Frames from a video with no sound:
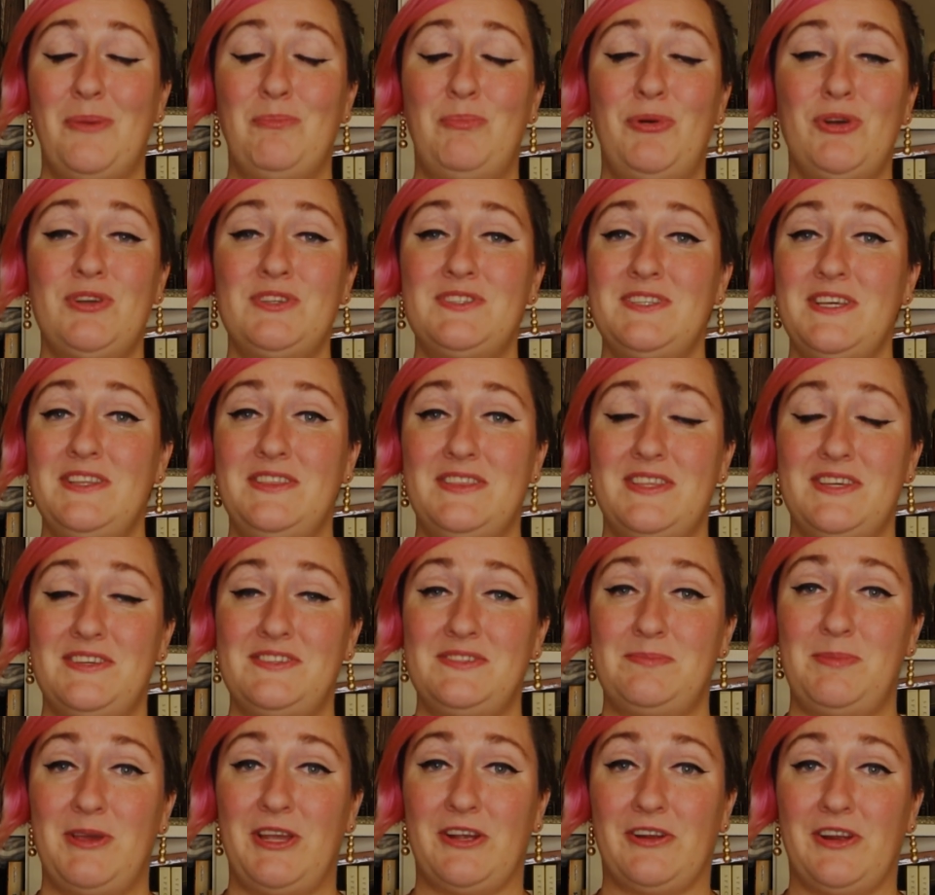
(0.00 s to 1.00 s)
Books in
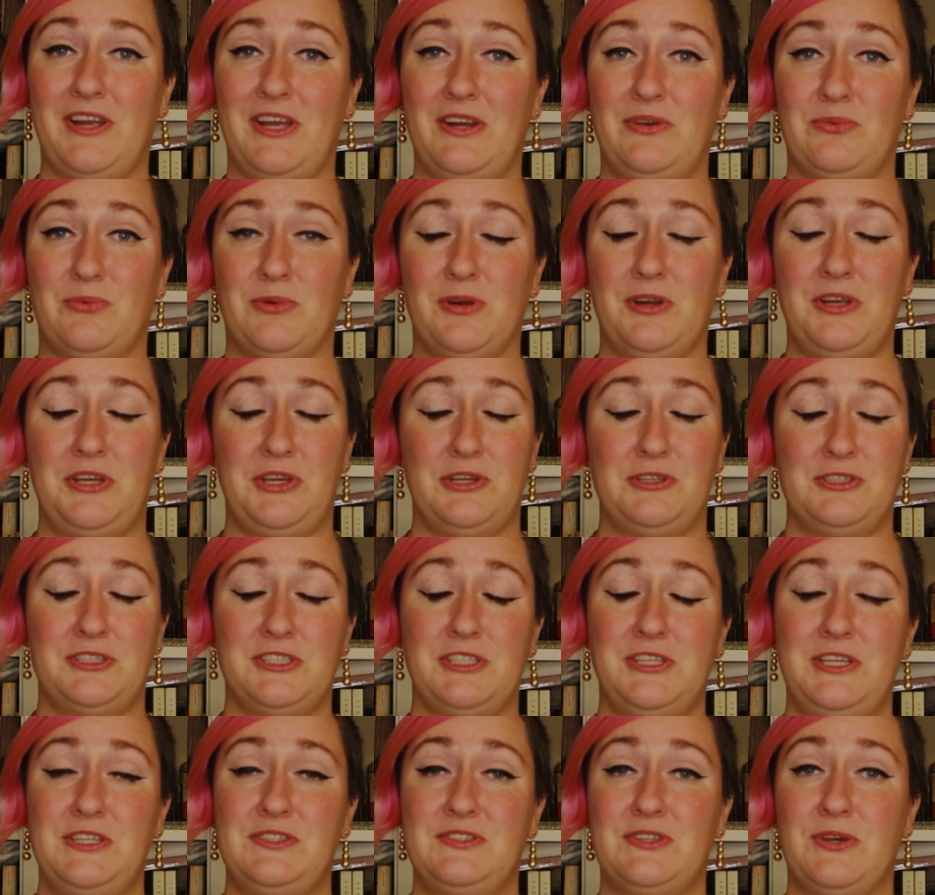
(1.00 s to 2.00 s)
this period were
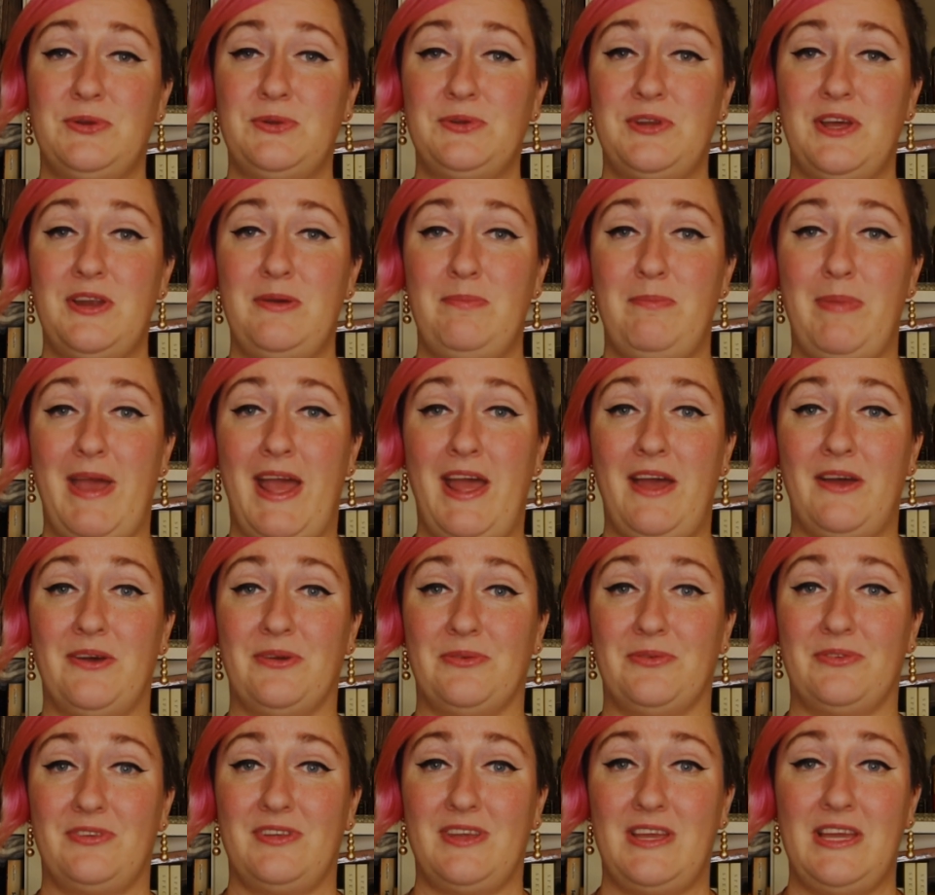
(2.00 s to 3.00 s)
usually sold
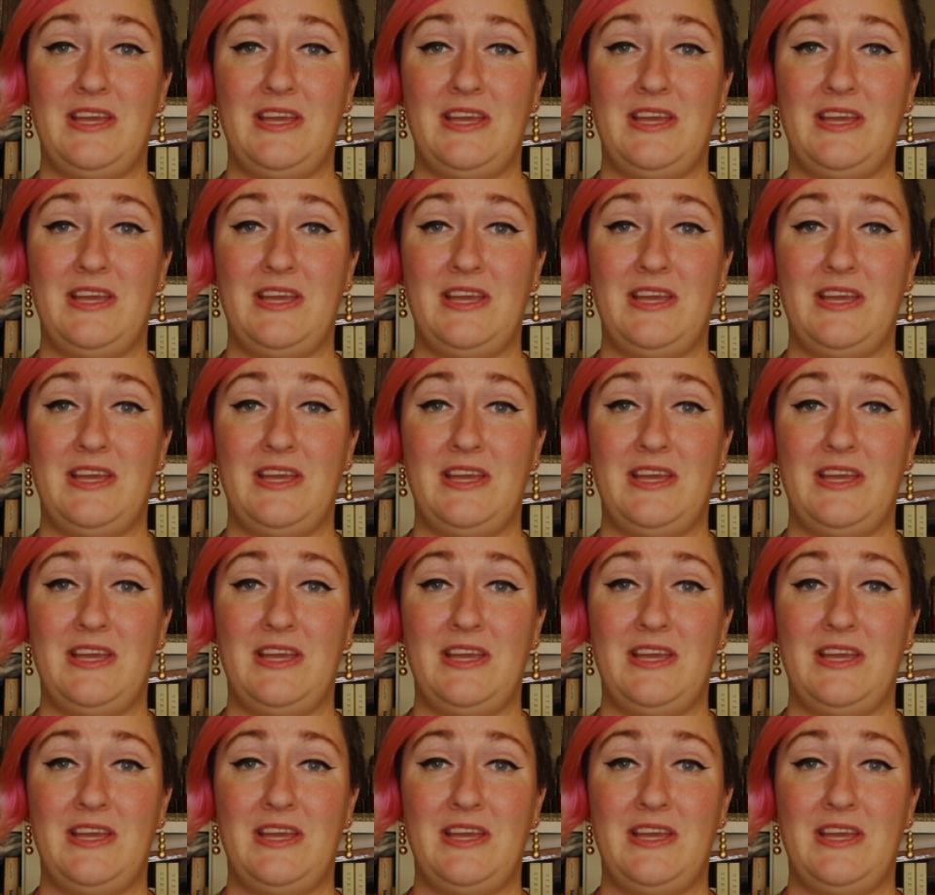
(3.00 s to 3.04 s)
unbound,